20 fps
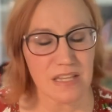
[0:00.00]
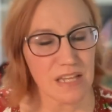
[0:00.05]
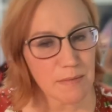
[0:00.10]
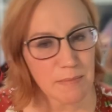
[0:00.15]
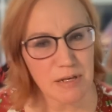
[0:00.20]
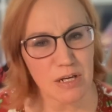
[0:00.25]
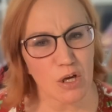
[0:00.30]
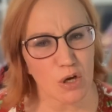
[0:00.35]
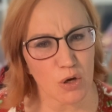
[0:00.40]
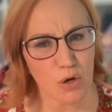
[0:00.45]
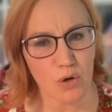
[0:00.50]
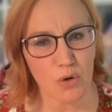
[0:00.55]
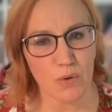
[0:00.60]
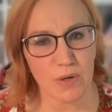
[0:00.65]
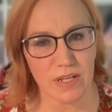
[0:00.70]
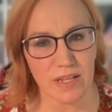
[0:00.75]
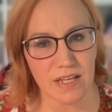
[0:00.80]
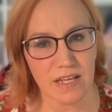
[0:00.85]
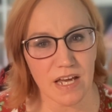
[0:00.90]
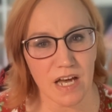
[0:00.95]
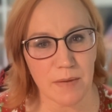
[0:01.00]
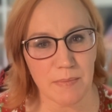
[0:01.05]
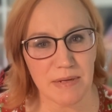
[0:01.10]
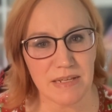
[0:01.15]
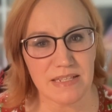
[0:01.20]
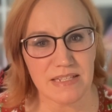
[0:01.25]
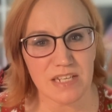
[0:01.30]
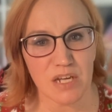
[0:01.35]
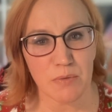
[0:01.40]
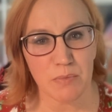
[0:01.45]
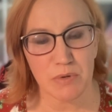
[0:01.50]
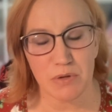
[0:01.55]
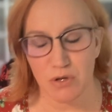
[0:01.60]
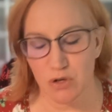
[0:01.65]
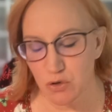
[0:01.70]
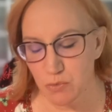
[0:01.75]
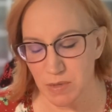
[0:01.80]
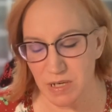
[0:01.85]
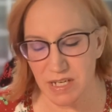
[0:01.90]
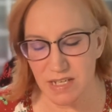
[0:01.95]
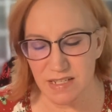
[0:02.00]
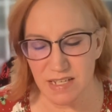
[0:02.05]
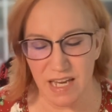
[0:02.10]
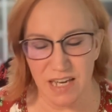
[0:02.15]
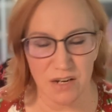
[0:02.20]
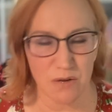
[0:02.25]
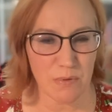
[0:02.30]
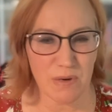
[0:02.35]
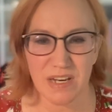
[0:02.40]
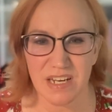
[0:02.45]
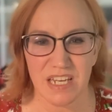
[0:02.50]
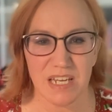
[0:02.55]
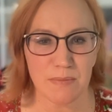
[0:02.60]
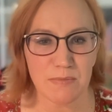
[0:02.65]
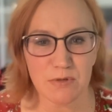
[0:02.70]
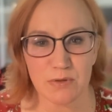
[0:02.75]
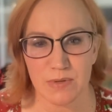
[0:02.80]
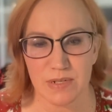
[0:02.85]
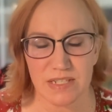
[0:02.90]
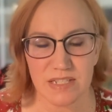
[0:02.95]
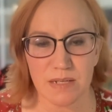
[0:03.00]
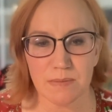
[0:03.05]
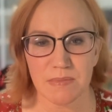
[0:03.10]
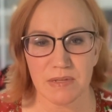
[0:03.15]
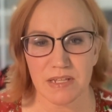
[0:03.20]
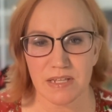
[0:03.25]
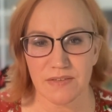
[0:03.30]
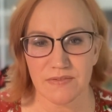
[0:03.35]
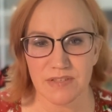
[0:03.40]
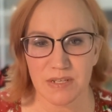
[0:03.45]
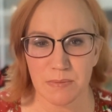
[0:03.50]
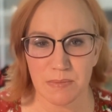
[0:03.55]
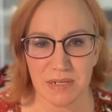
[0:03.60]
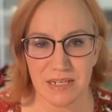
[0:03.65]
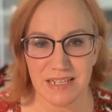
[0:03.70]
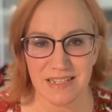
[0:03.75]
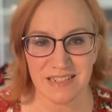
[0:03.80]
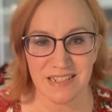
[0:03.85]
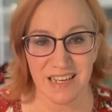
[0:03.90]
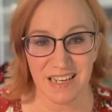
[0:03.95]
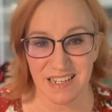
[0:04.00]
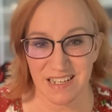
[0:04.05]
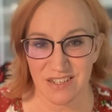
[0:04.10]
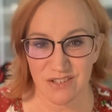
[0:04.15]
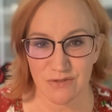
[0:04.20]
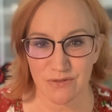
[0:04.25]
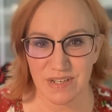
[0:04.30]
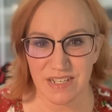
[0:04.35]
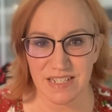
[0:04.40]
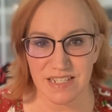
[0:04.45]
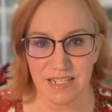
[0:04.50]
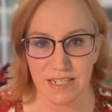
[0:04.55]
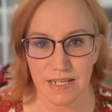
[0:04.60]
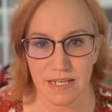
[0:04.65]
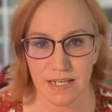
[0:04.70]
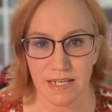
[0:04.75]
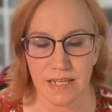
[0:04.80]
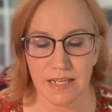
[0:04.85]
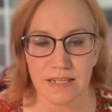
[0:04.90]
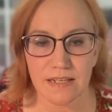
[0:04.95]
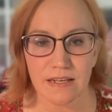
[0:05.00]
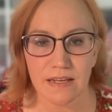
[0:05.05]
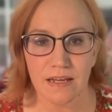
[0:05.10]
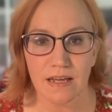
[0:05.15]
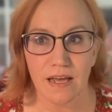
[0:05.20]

Let me know in the comments down below, because I don't want to keep doing something if somebody's not interested in it.